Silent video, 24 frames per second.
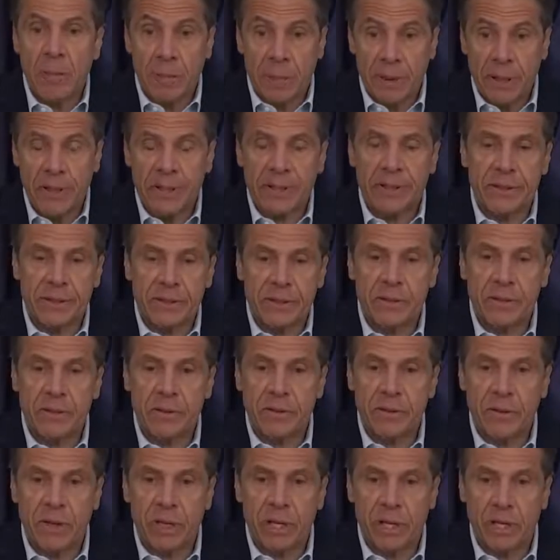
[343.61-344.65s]
But
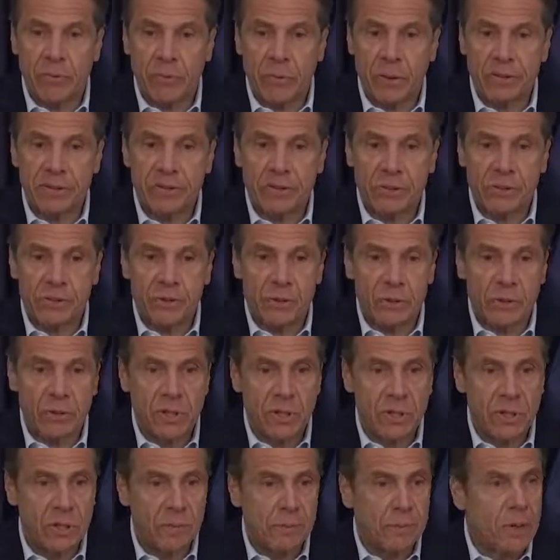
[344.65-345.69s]
rest
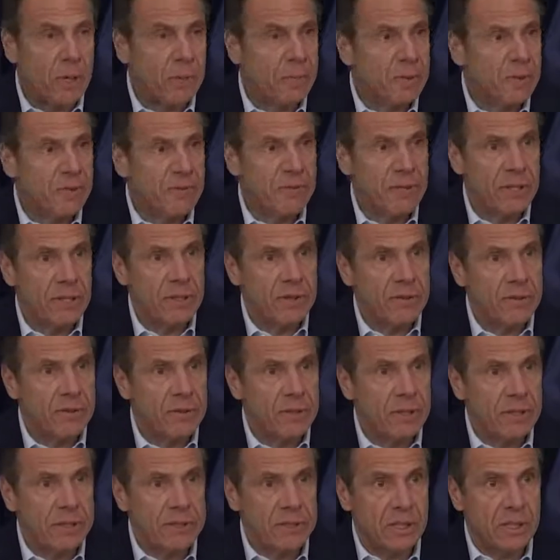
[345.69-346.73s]
assured, the Department of Health
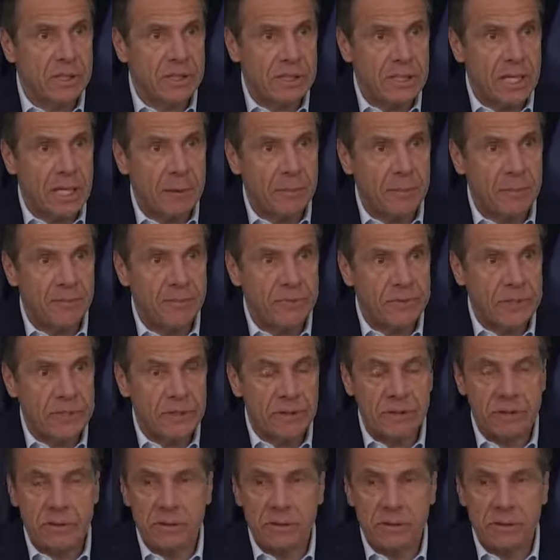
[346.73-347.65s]
is on top of it.